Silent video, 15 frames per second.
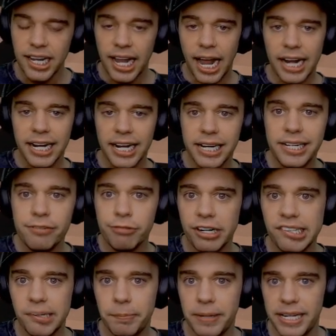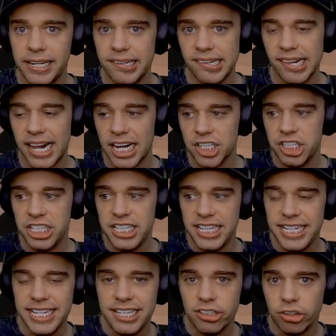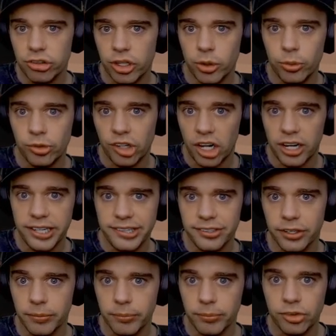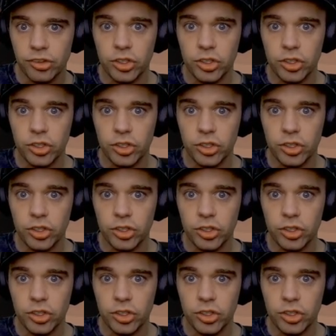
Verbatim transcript: And any recipes that actually need those items,